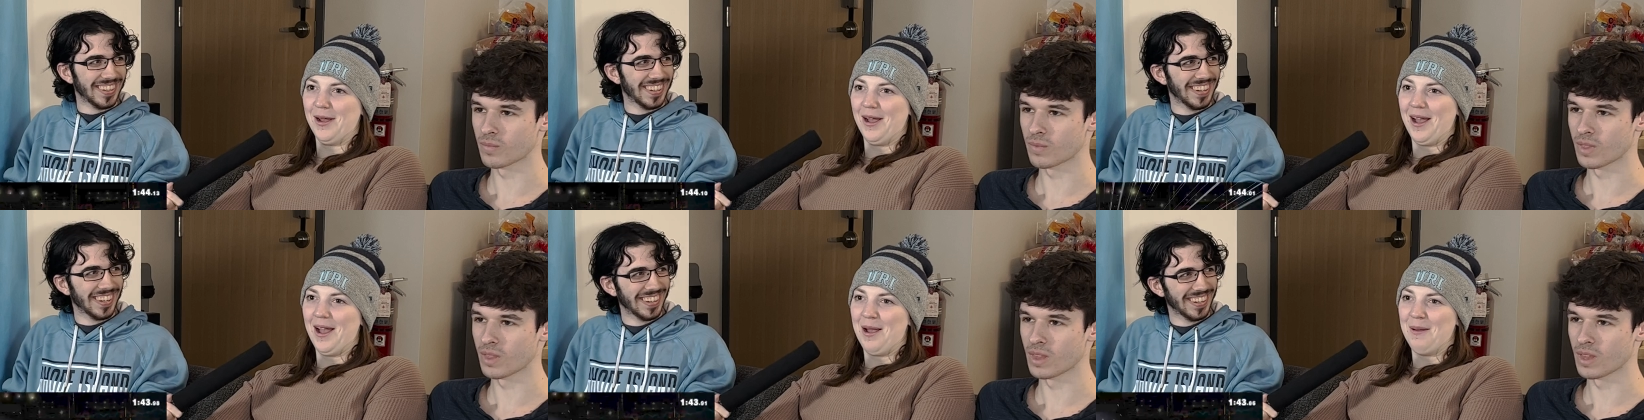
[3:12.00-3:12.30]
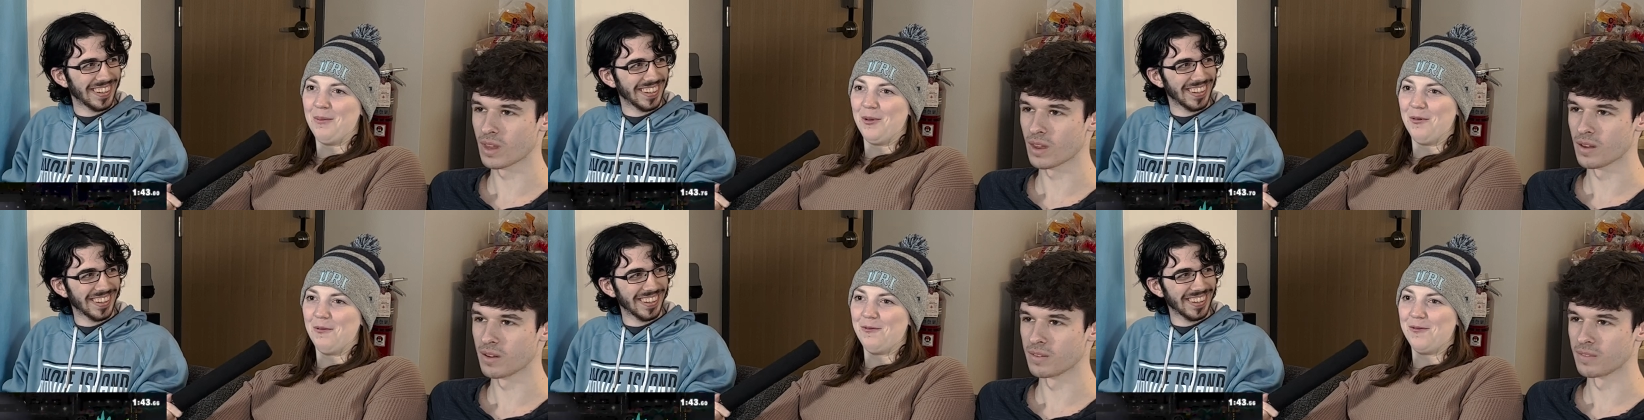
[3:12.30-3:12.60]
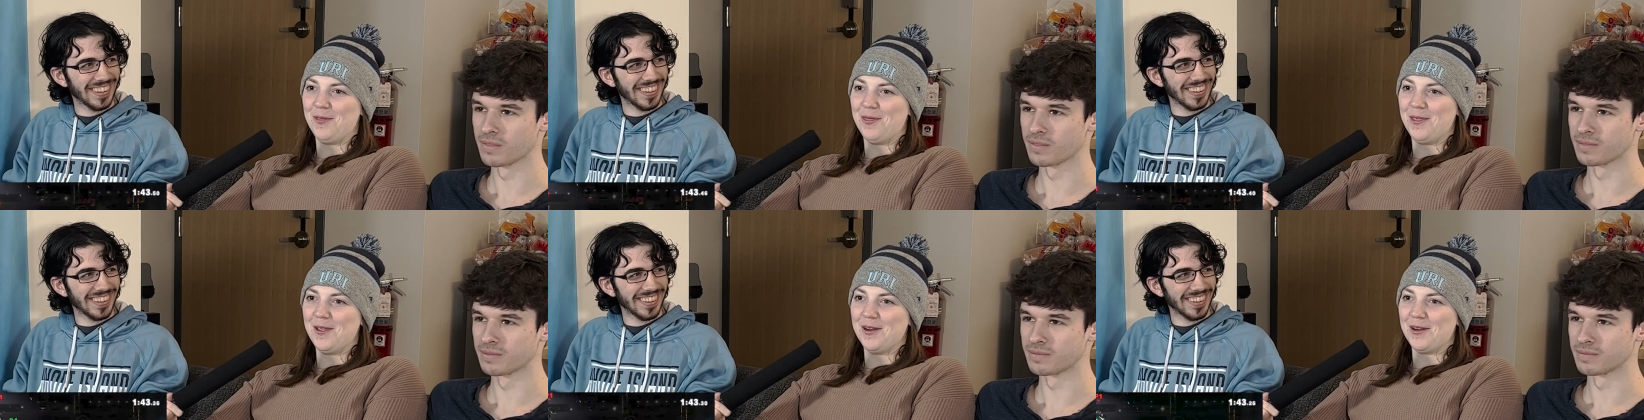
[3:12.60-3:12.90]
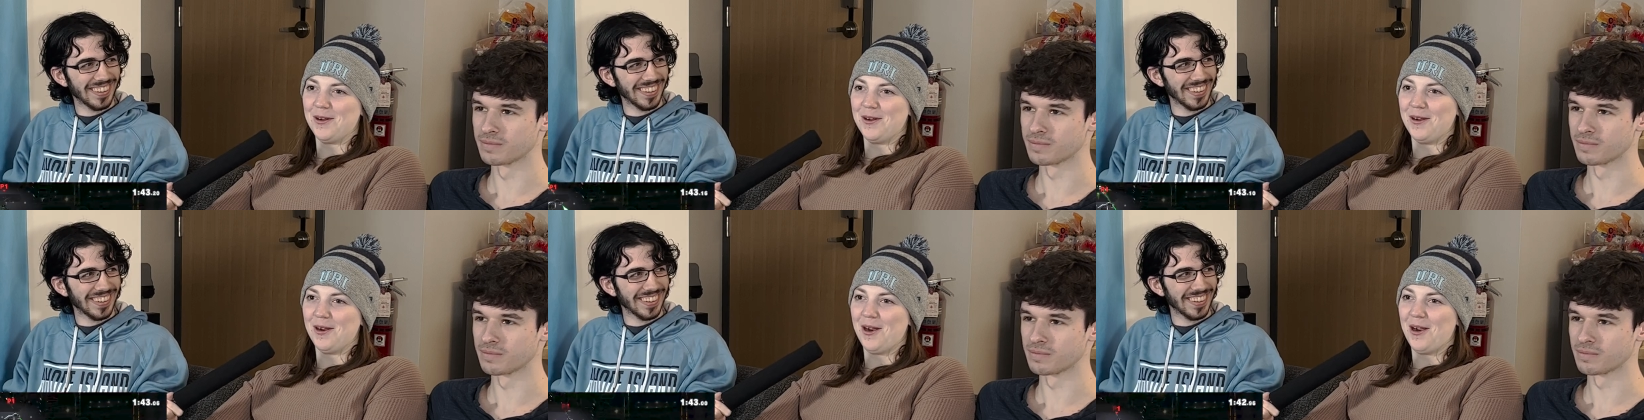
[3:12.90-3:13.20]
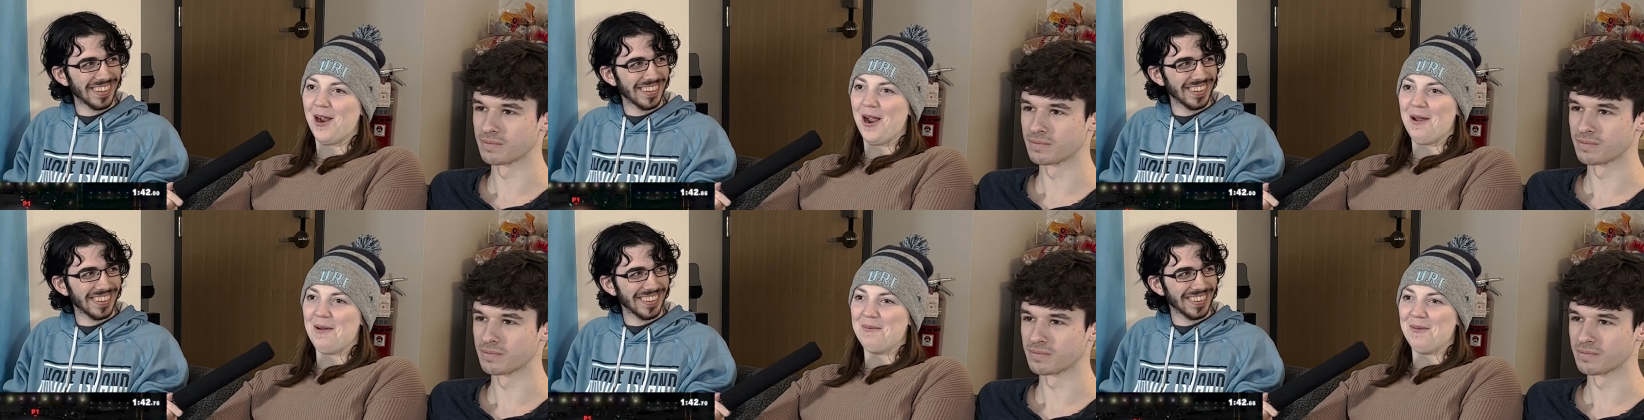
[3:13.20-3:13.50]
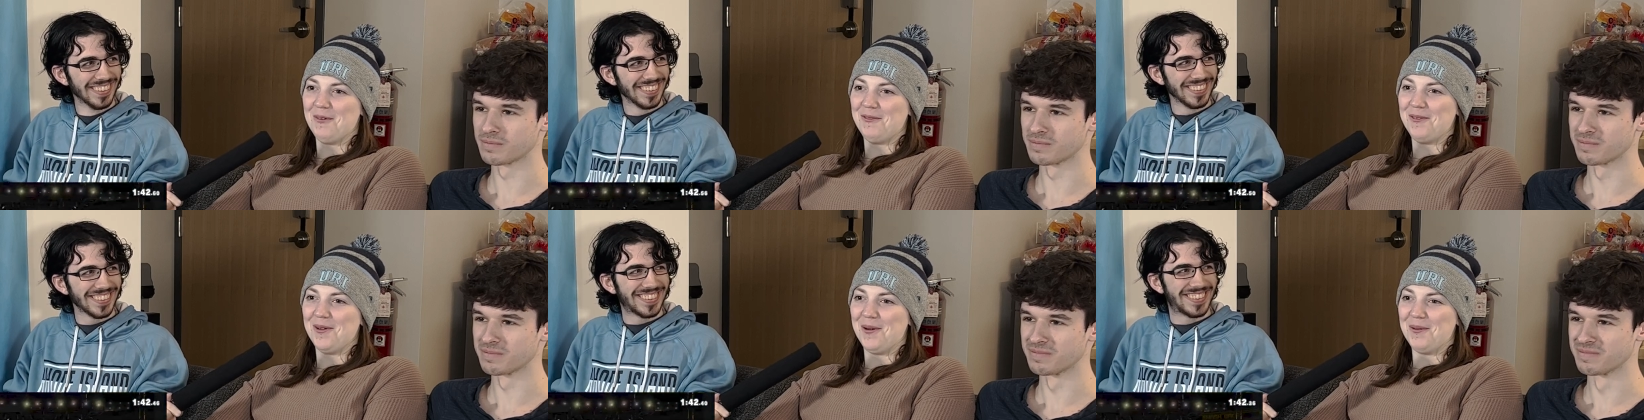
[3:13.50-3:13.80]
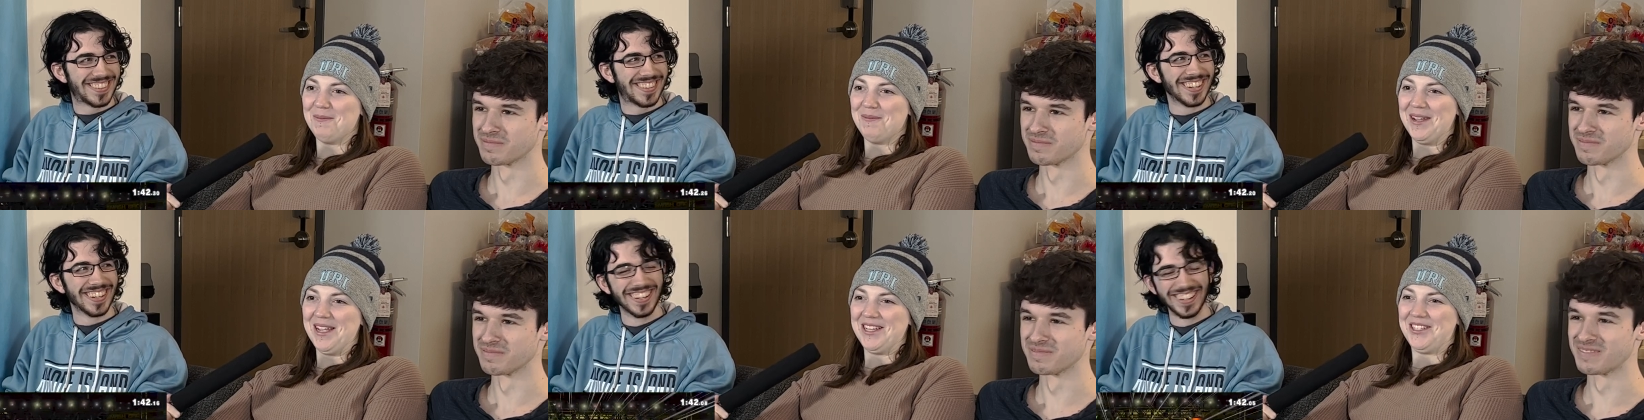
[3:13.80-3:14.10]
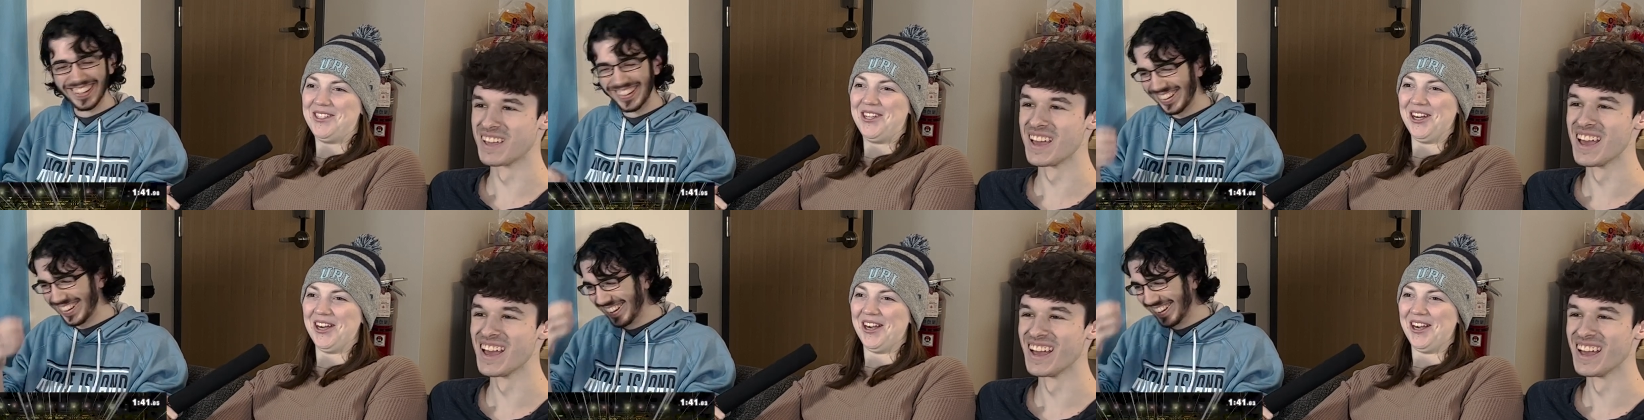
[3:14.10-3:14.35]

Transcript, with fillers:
Speaker 1: I'm a theater or I'm a film major